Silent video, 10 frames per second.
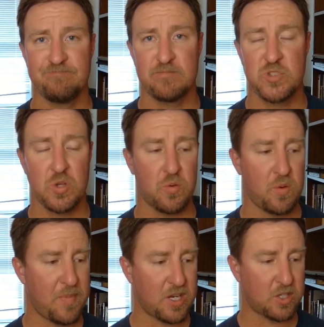So
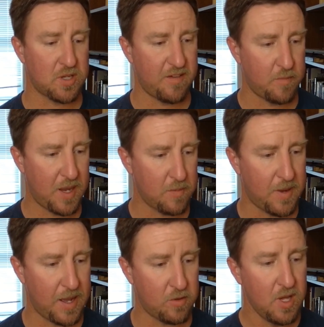make sure you have a paper
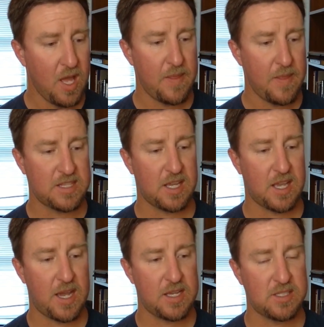Bible. That's it,
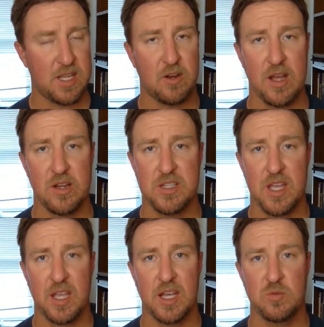guys. Stay grounded, stay
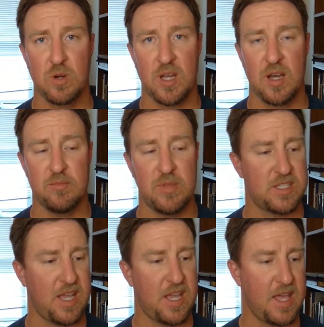in God's word. God bless,
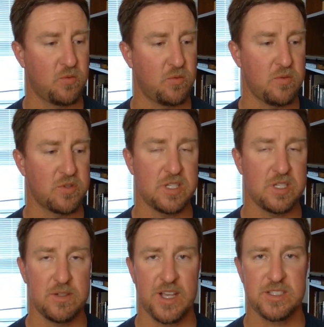and we will see you
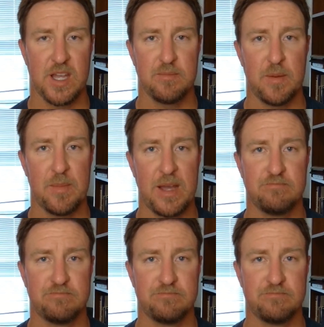next time. Bye-bye.